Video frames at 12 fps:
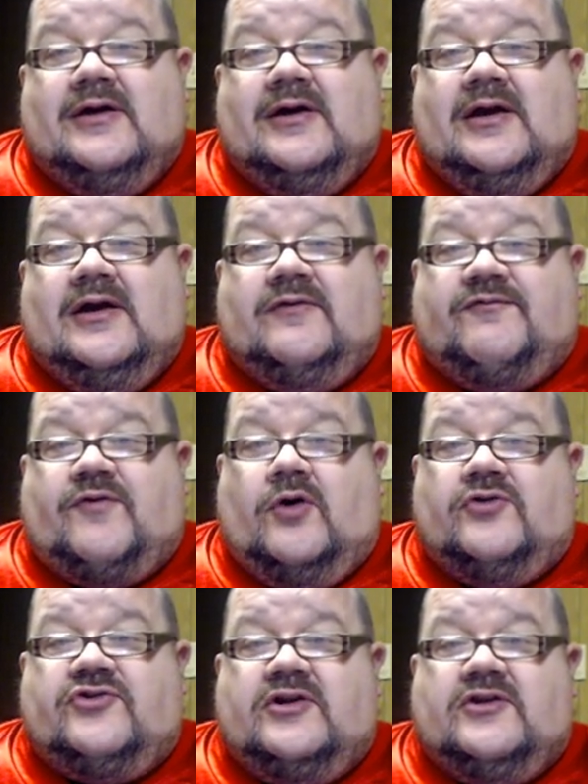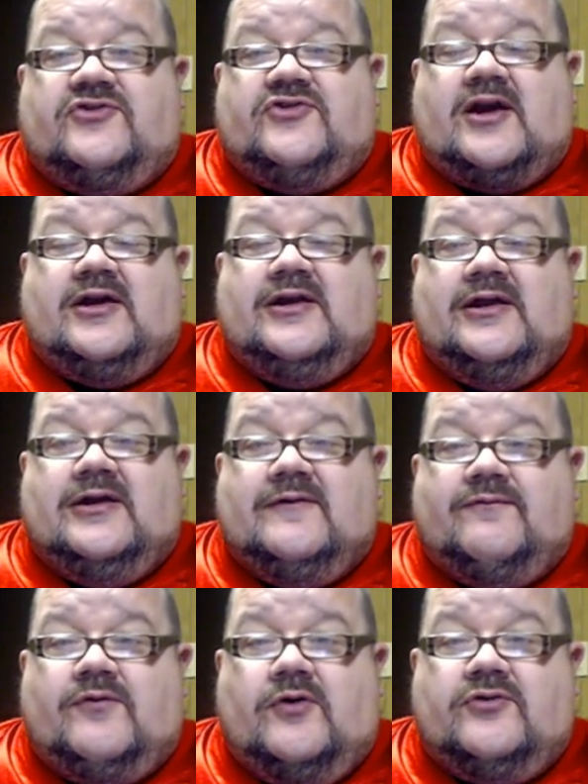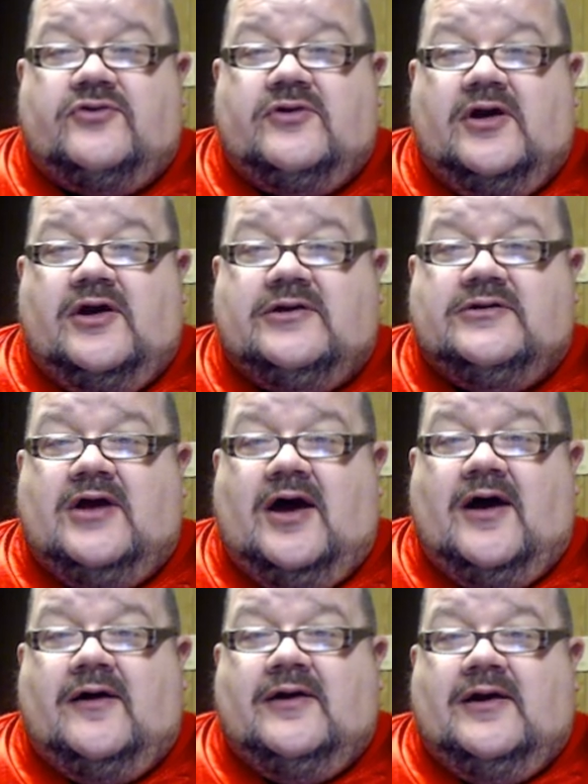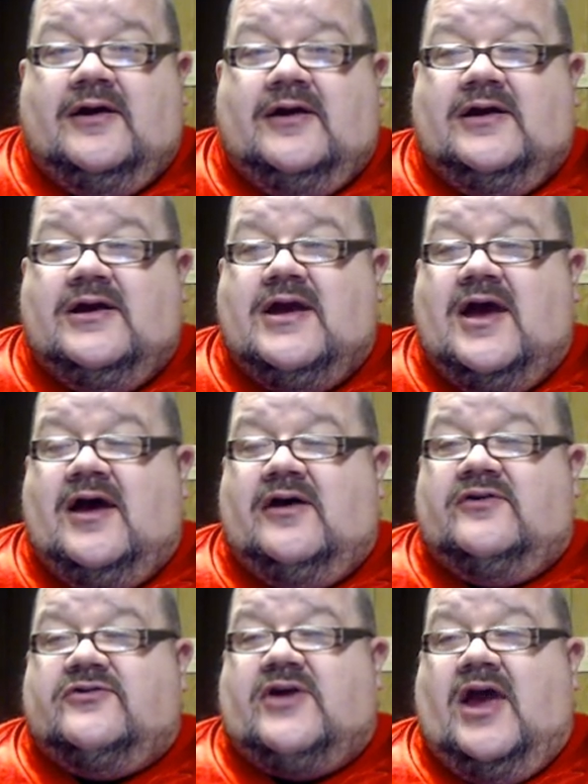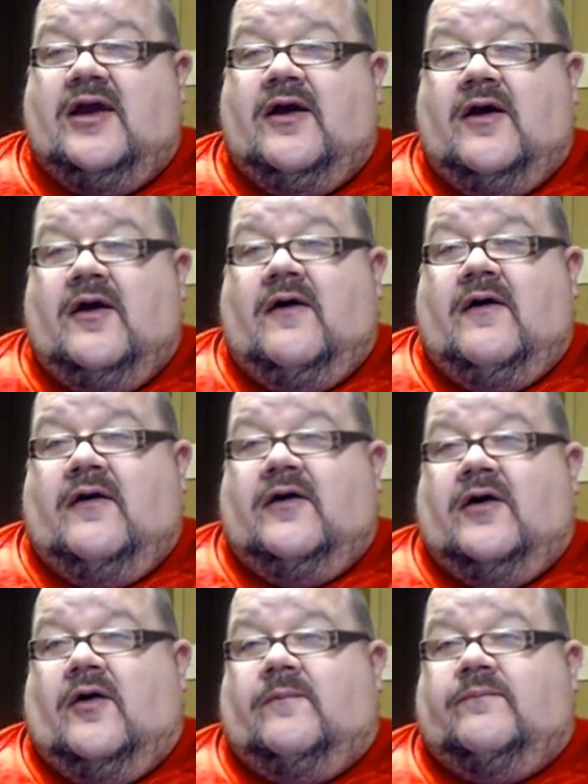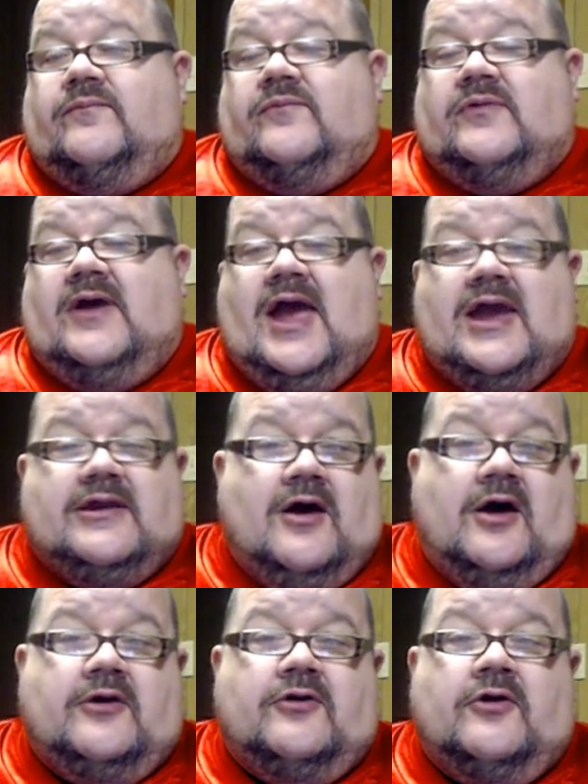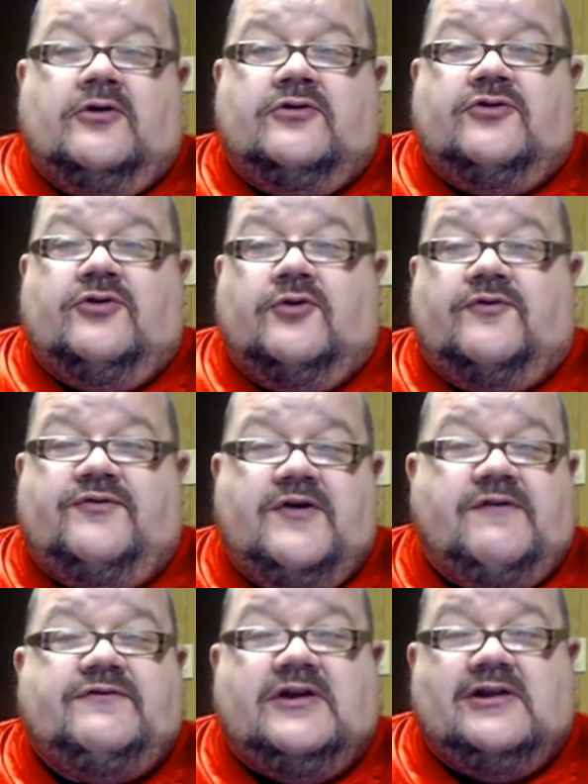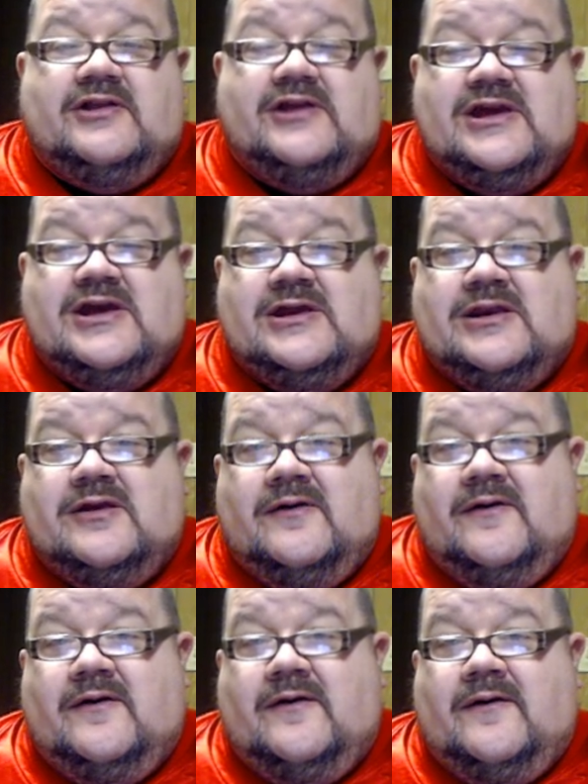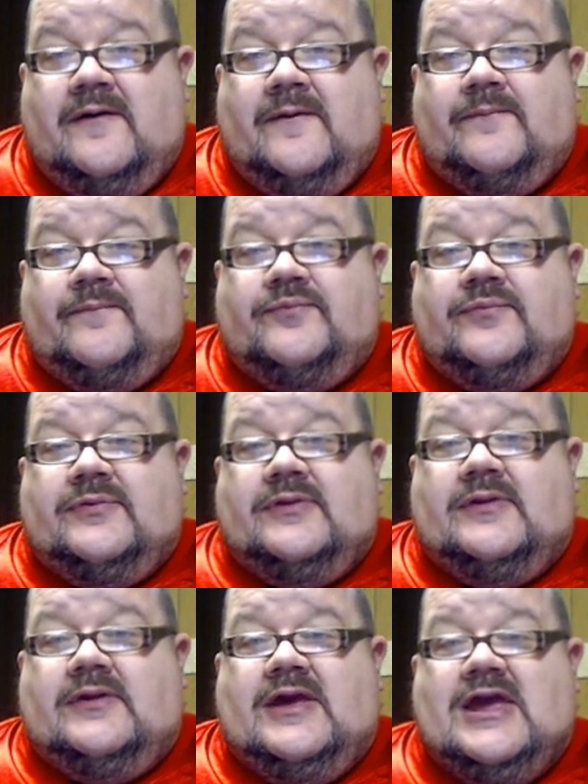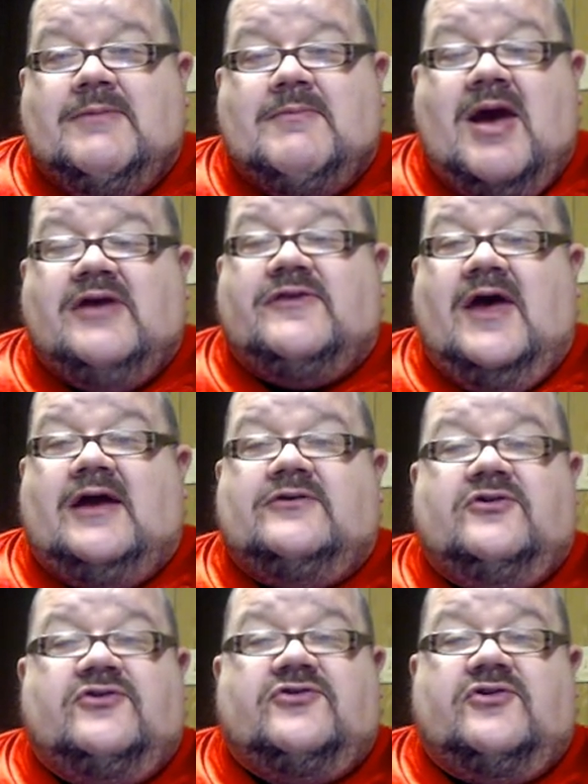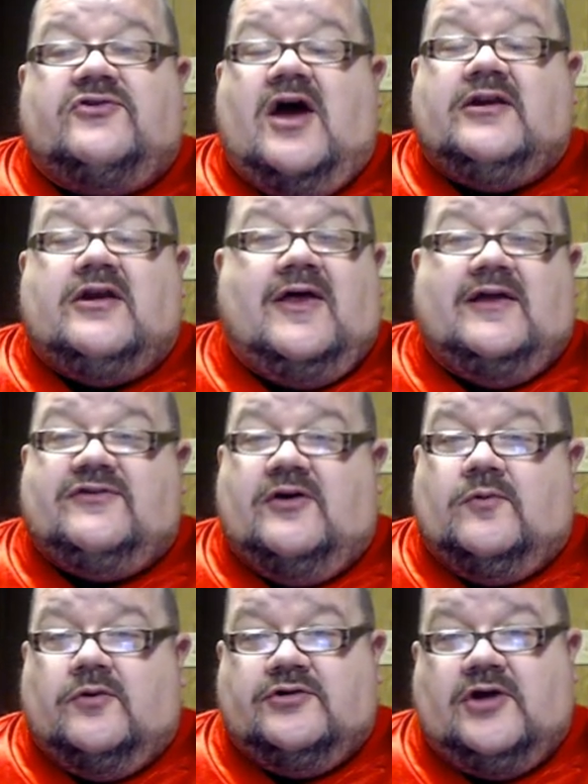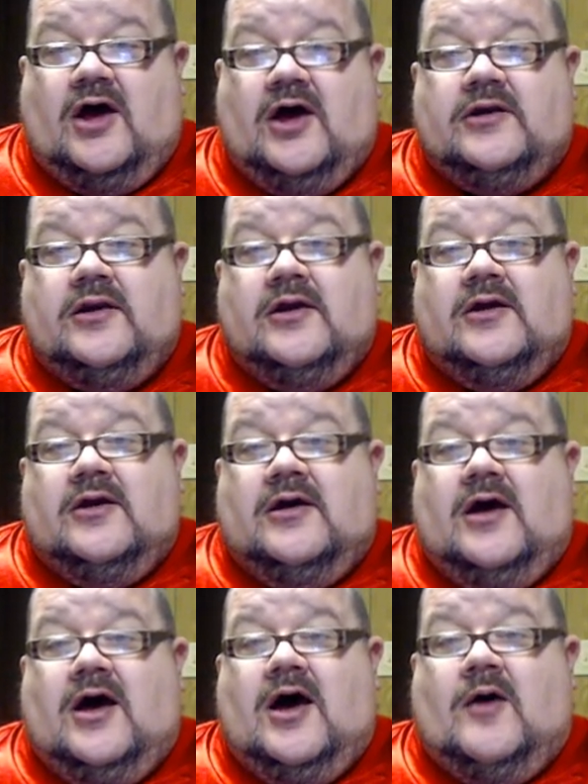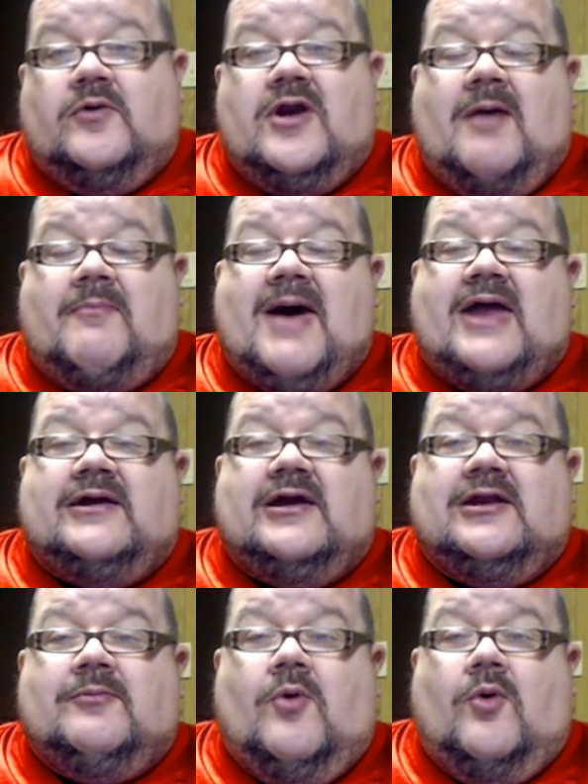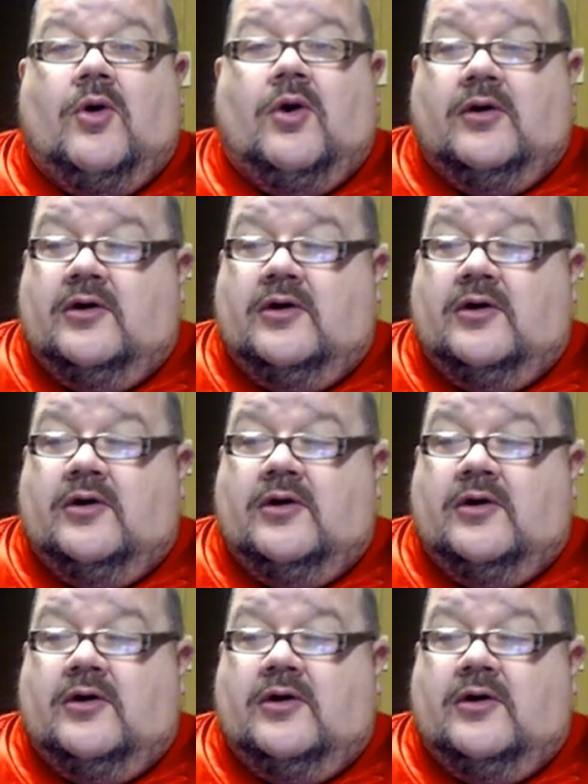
at first in the second inning, first, and uh, he has a, you know, 800 to 50 lead. He may then just decide, no, that's it, we're done. Uh, we're not batting anymore.